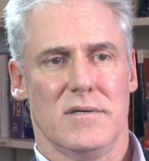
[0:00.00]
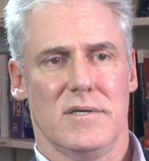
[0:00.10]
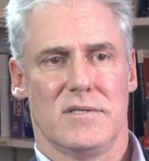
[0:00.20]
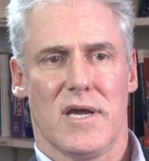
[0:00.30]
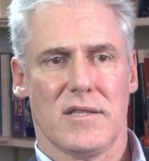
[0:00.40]

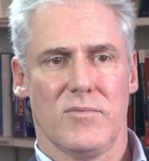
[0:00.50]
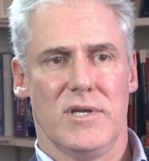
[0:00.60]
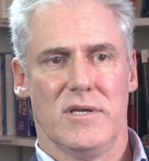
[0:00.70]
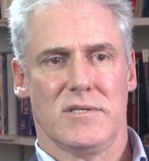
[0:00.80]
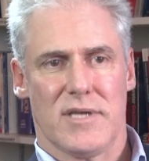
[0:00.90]
it's not that
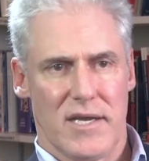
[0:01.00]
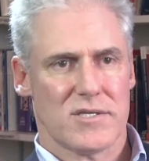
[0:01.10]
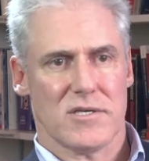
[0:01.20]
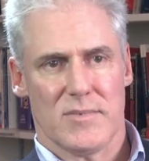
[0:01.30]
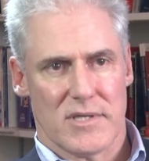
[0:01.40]
we didn't
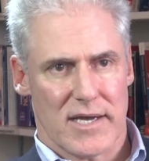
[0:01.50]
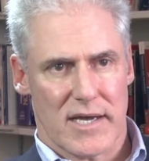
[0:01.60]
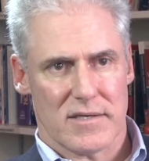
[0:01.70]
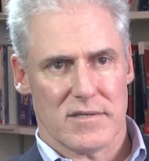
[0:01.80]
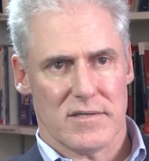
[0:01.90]
take some of
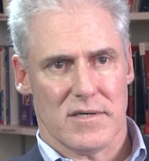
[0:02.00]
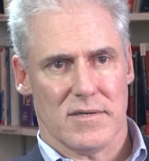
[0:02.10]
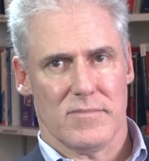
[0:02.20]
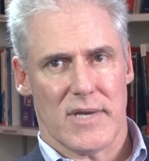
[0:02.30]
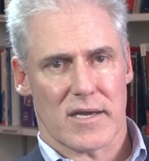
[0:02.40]
that
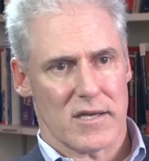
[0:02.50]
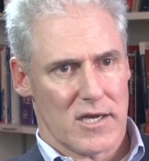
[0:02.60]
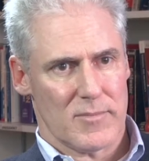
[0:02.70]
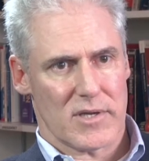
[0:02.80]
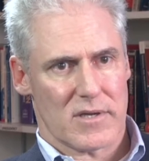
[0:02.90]

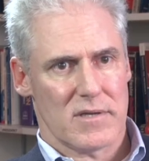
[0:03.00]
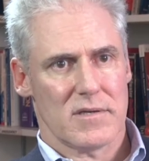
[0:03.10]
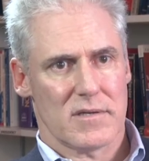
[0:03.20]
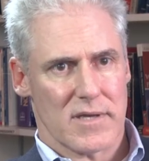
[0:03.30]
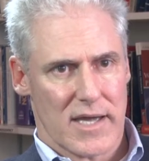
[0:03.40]
economic
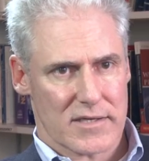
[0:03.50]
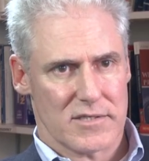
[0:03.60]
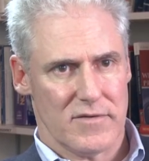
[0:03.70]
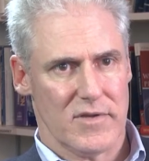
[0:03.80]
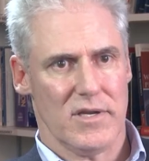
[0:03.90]

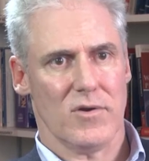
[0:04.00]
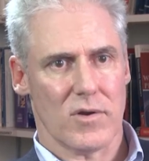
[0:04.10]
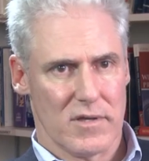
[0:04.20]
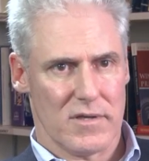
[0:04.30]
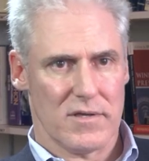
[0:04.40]
activity
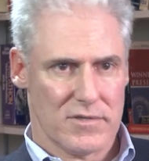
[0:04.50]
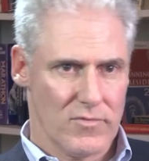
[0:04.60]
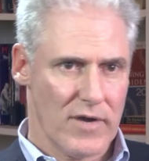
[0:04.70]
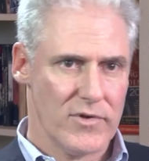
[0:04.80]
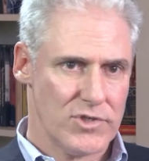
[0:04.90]
or the
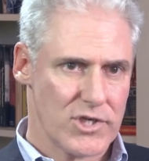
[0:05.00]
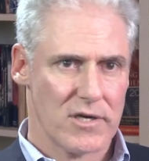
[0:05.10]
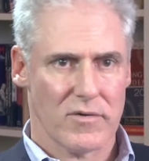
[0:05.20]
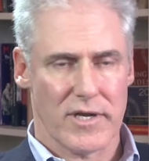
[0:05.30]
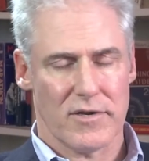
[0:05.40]
revenue
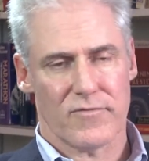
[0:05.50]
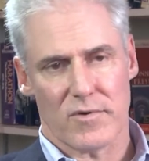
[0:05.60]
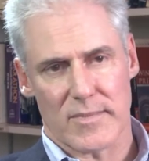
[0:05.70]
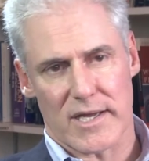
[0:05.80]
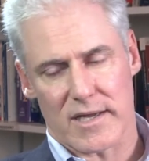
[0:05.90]
generated
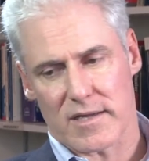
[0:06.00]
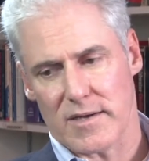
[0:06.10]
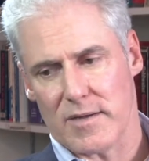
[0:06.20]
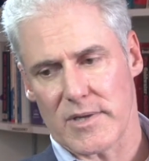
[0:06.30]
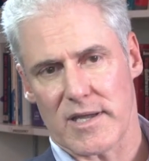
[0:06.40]
from that
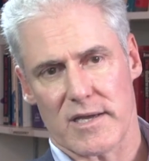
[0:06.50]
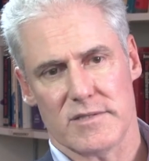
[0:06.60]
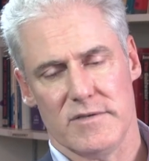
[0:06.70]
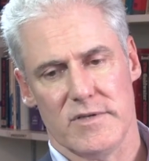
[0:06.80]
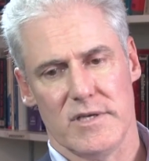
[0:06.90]
economic
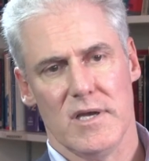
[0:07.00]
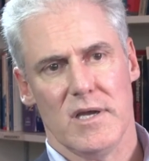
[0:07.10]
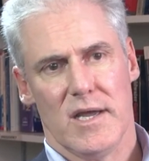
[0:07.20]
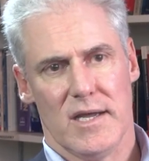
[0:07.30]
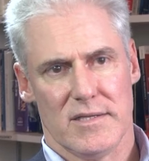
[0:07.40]
activity
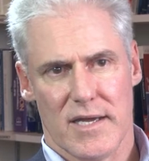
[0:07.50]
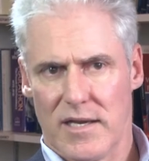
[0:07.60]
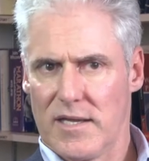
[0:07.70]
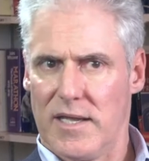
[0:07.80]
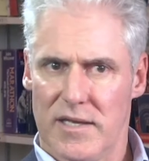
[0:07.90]
and
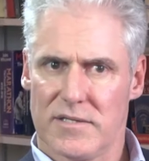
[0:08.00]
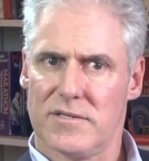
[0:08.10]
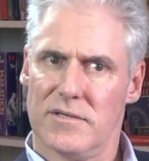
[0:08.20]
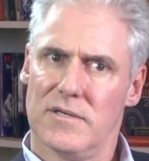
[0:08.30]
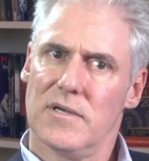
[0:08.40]
dedicate it
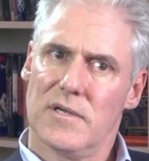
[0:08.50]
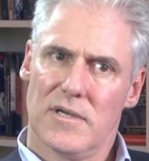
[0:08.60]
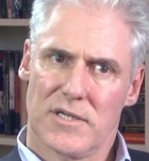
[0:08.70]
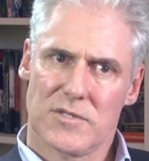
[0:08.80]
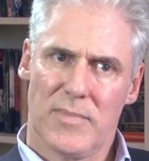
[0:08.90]
to
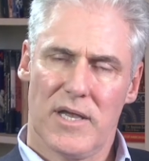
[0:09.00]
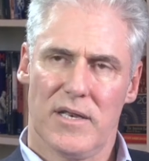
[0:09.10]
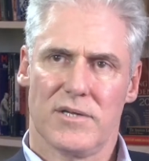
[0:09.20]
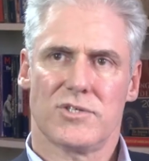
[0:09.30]
expanding